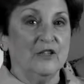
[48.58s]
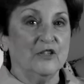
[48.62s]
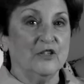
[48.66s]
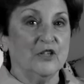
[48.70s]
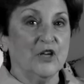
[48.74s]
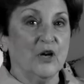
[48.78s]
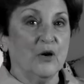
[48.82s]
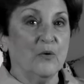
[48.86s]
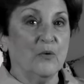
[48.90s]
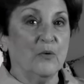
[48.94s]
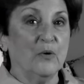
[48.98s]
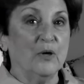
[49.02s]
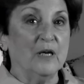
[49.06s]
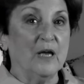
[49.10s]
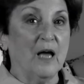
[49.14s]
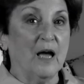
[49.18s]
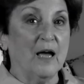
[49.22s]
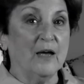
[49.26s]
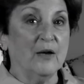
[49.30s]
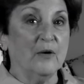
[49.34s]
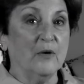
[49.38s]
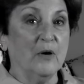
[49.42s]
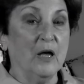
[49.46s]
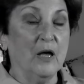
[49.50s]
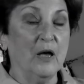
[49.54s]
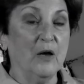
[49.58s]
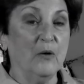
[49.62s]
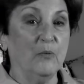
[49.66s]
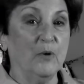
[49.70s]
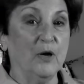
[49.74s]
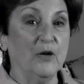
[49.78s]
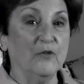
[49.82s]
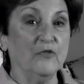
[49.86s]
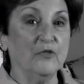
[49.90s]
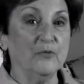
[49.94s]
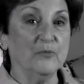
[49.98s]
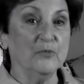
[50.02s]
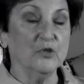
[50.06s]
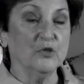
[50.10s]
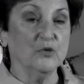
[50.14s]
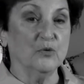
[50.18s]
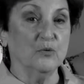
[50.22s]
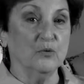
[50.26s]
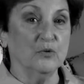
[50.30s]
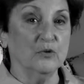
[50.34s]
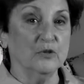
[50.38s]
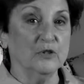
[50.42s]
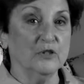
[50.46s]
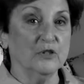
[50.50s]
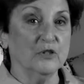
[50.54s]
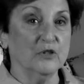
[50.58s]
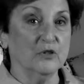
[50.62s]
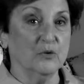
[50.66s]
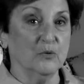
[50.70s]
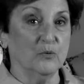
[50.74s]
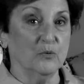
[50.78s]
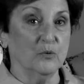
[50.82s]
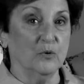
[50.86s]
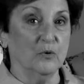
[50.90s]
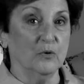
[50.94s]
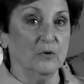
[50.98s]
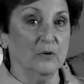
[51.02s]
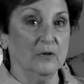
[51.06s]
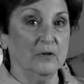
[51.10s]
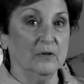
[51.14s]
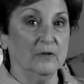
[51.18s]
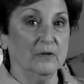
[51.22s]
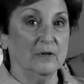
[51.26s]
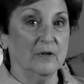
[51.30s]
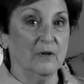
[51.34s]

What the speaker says: So when I went from school to school,